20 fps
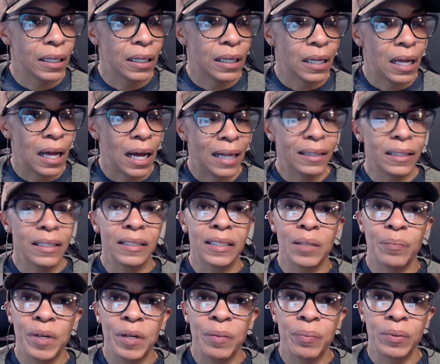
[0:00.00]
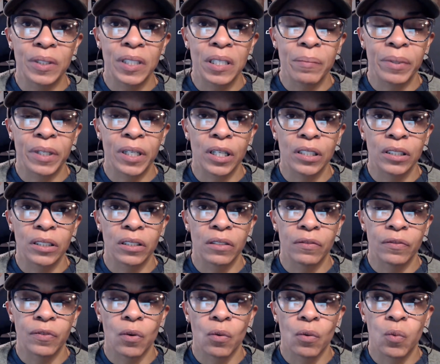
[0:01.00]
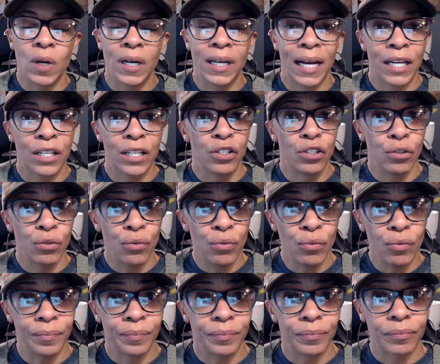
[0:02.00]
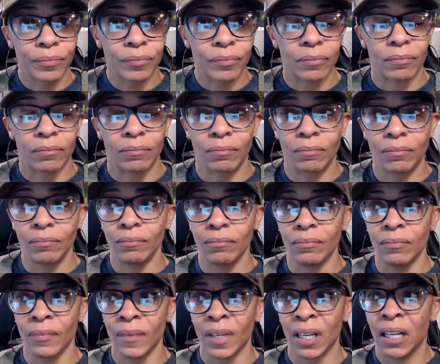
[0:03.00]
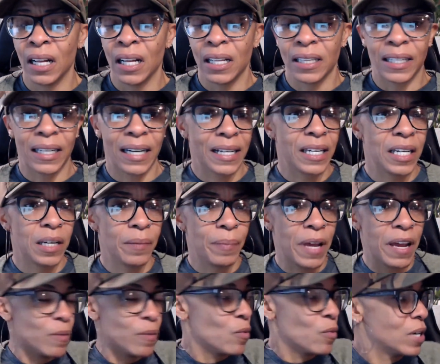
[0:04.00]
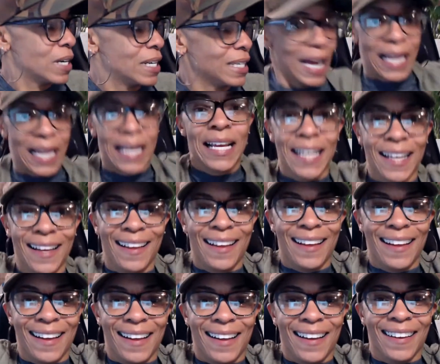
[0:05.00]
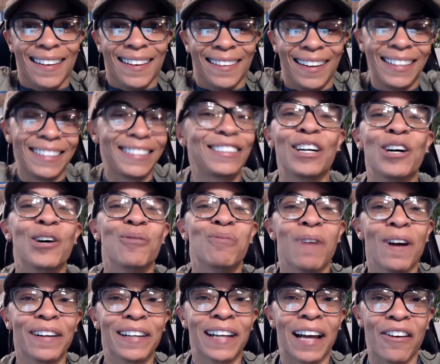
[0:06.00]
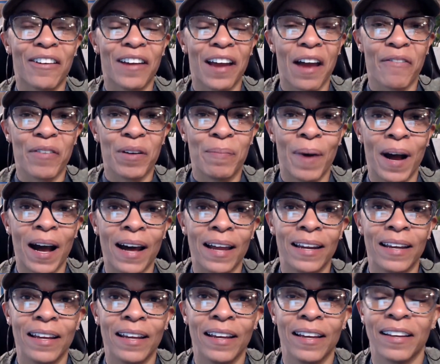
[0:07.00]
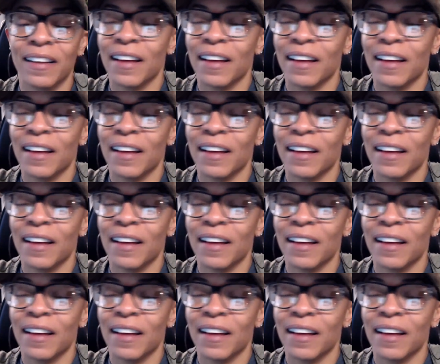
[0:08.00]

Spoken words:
I think that people think because of what I do that I get up every morning like, let's go work out, everybody.